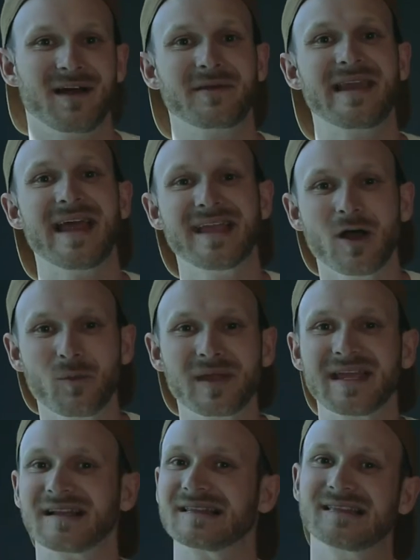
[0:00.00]
Now,
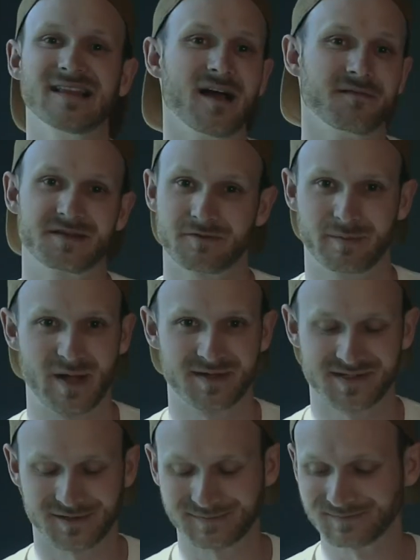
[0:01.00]
Naomi loves
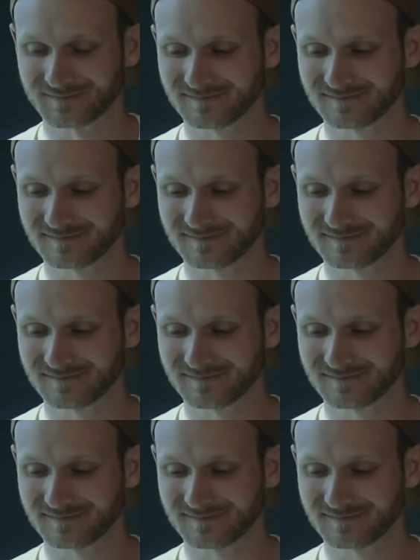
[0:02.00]
Rapunzel.